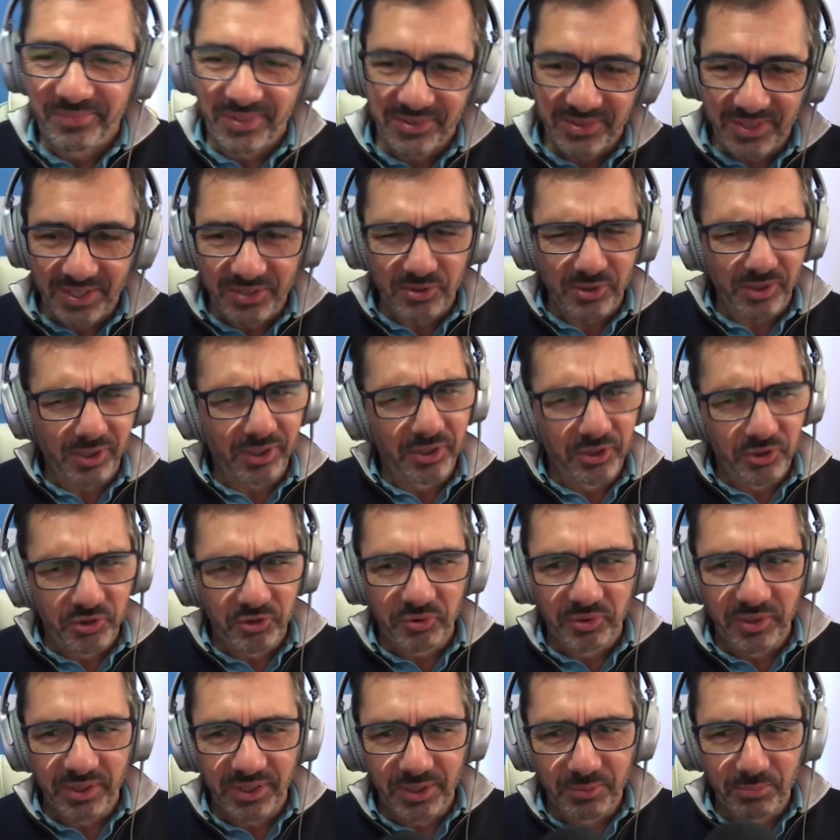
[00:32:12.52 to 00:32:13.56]
Sounds like an
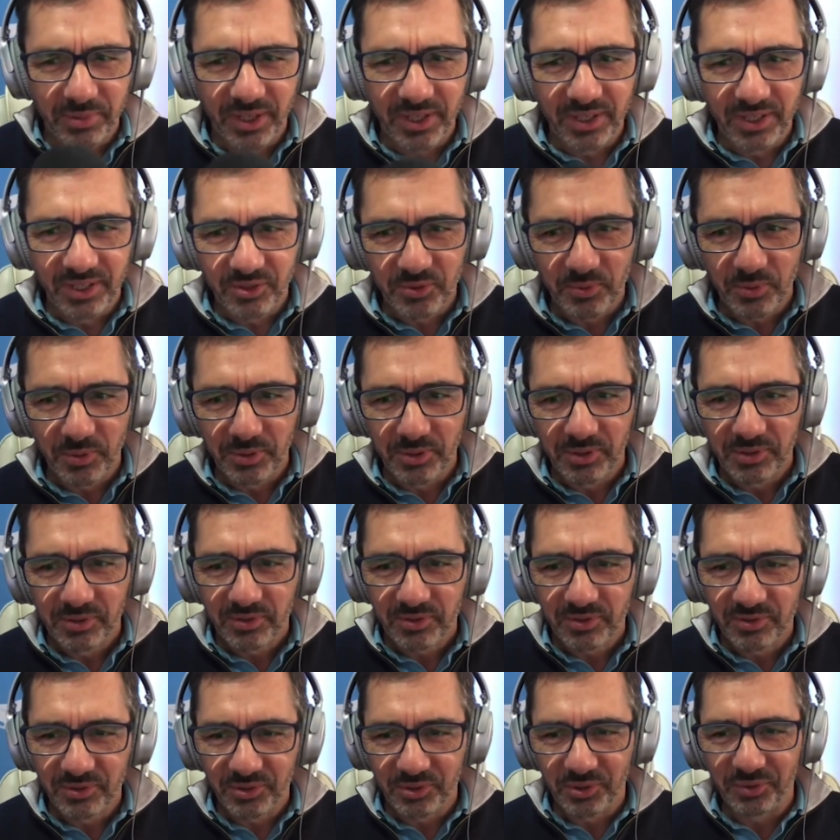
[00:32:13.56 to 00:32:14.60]
intriguing beginning to a
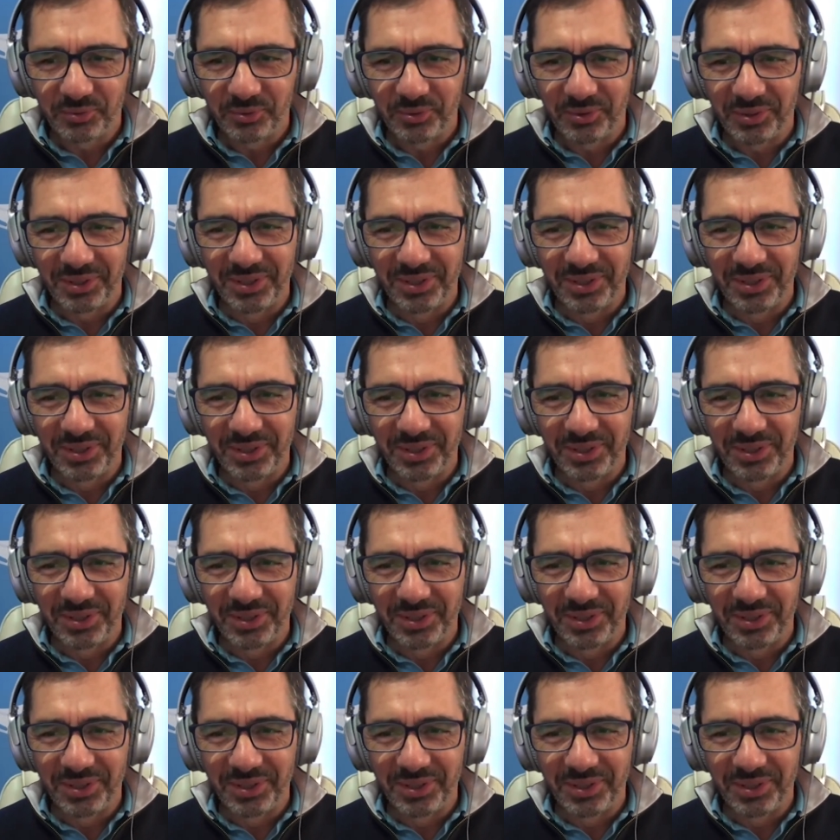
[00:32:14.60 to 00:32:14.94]
novel, though.